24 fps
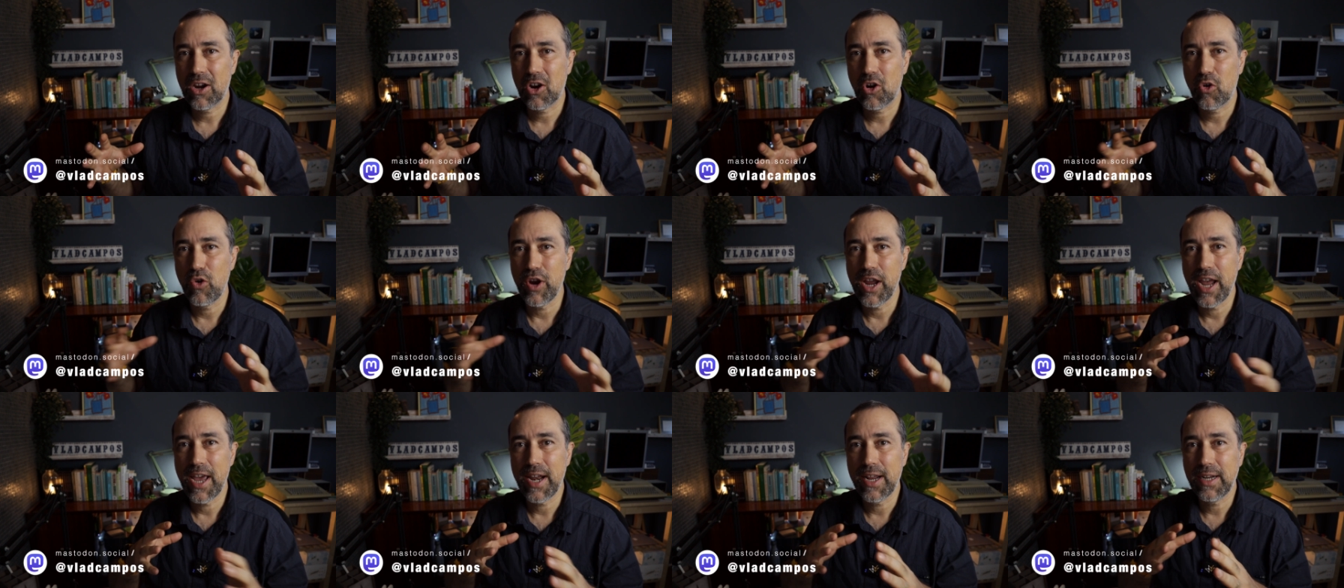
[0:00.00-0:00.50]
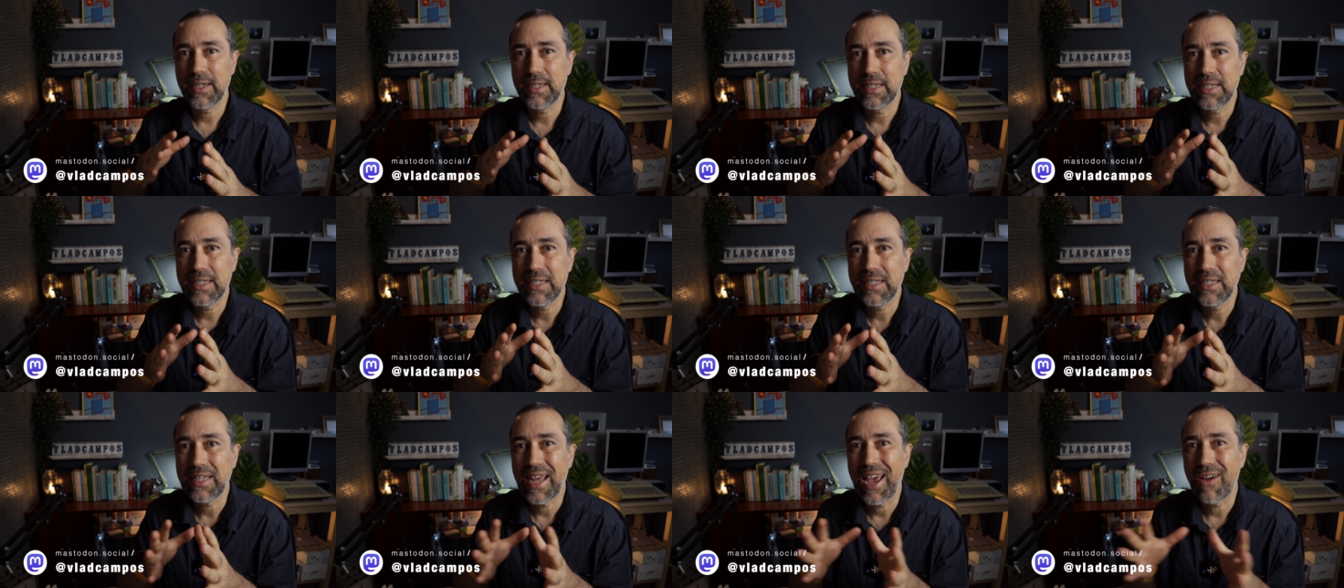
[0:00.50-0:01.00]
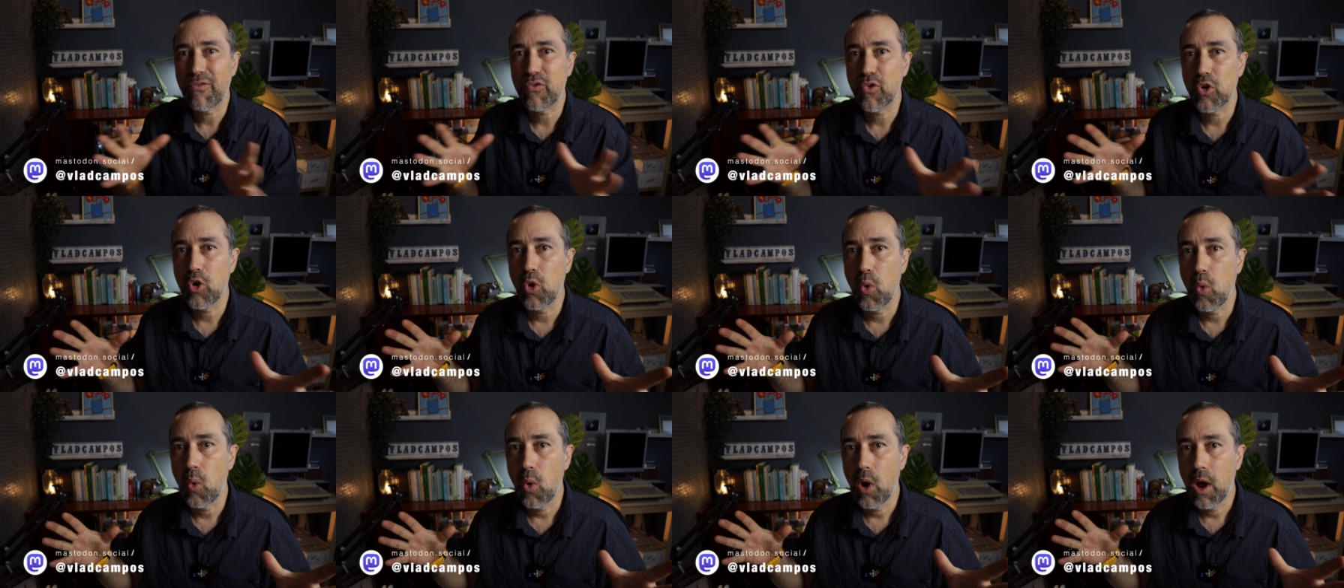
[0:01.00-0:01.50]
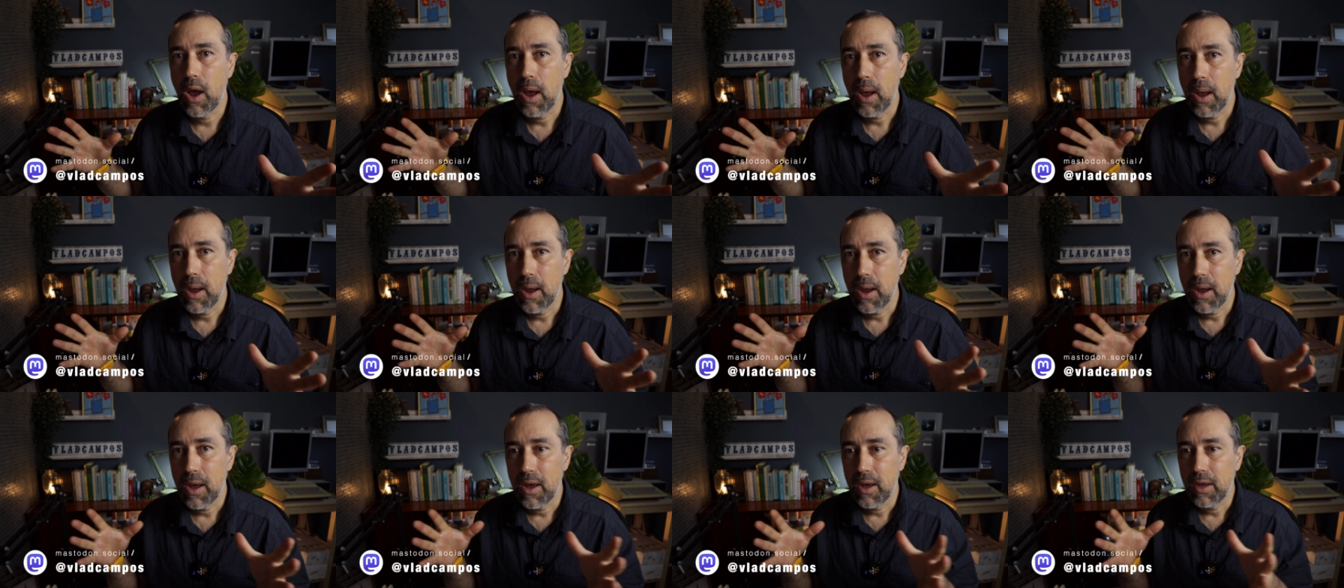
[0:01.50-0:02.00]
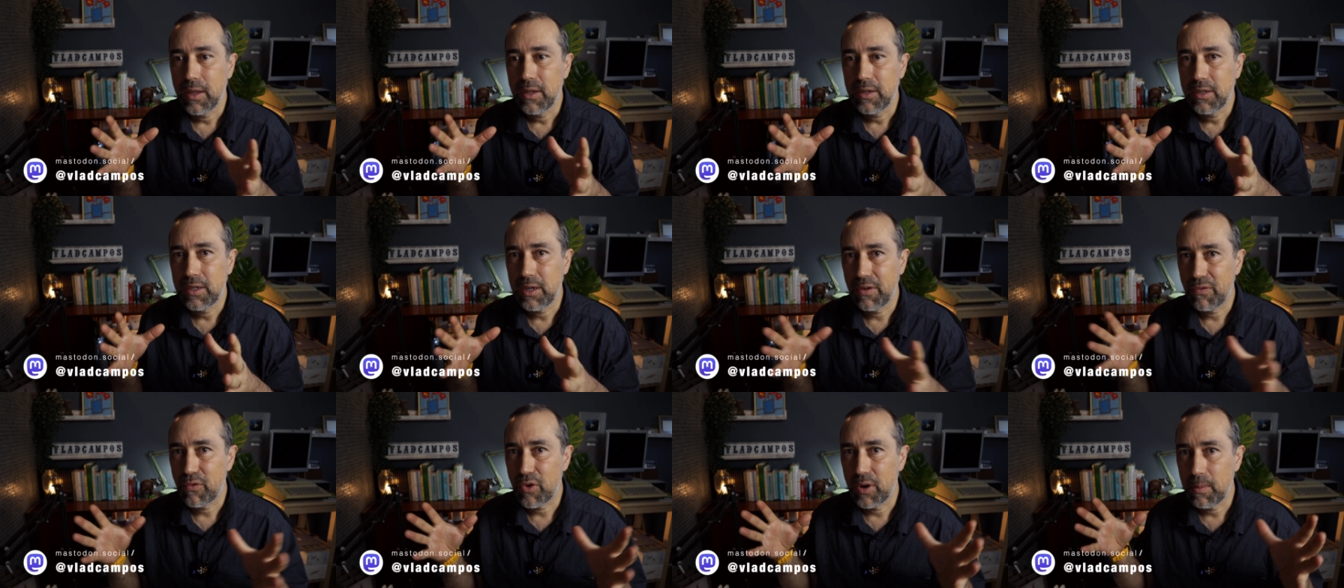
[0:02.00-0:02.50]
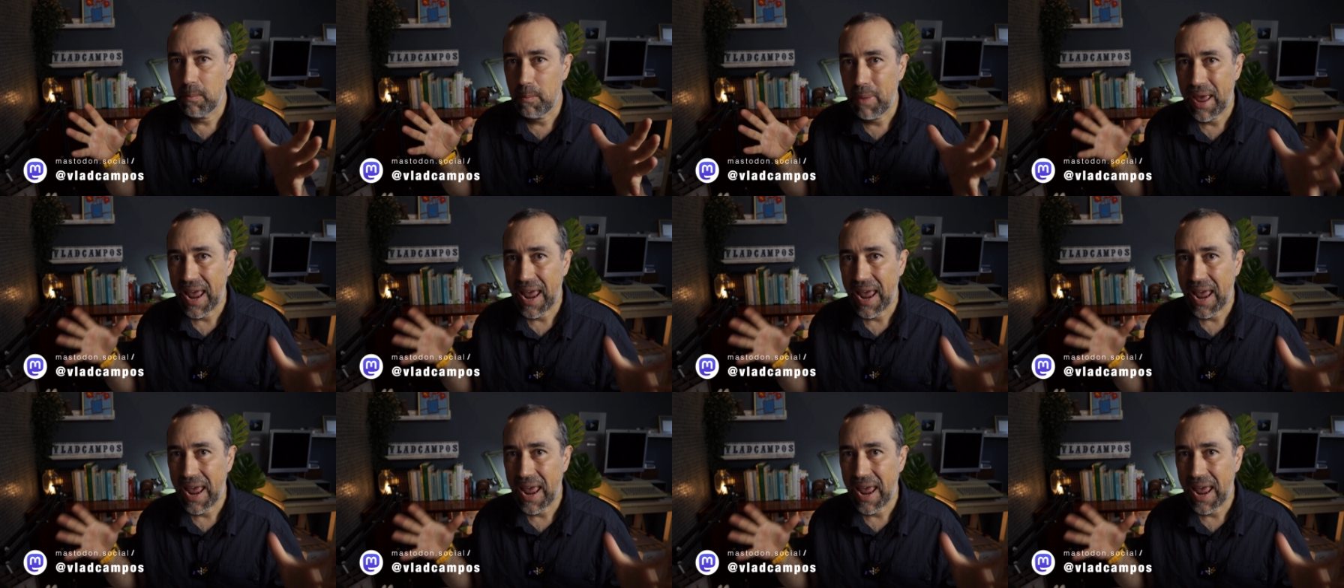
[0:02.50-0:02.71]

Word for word: created several different